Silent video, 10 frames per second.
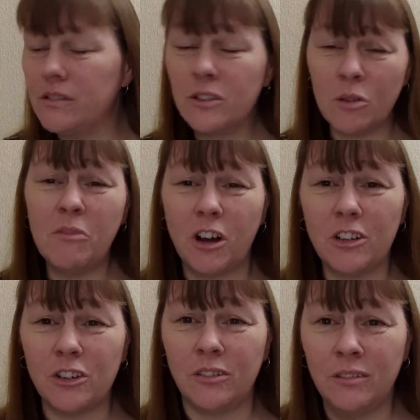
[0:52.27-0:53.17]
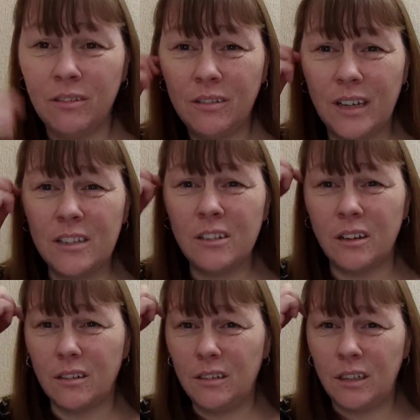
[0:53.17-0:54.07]
some got done. It's
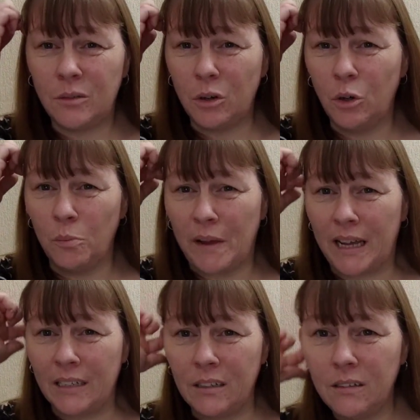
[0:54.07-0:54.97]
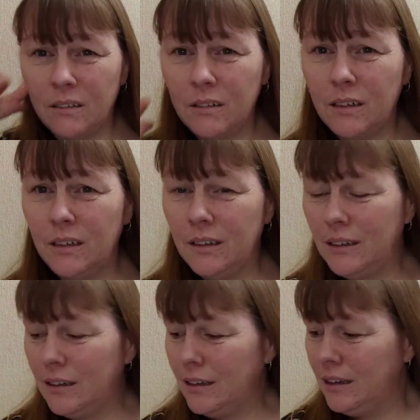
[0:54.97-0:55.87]
not, you know, all bad,
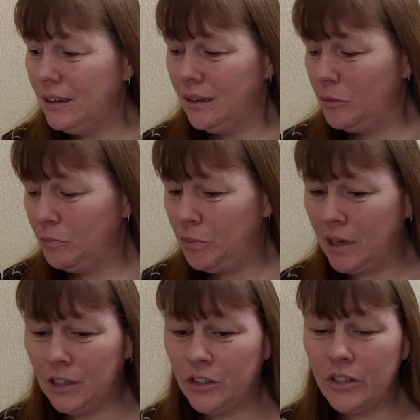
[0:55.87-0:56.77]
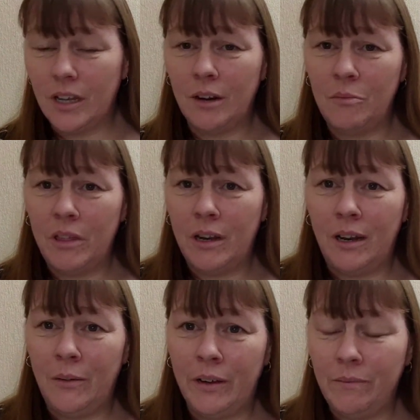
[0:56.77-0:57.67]
but I'll just get on with it
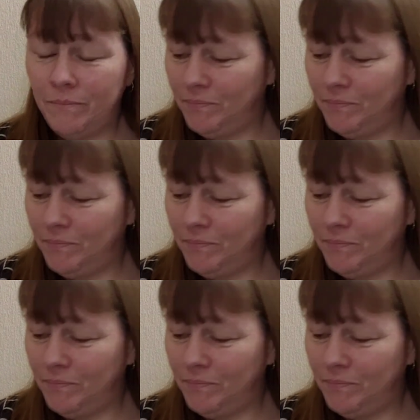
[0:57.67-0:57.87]
anyway.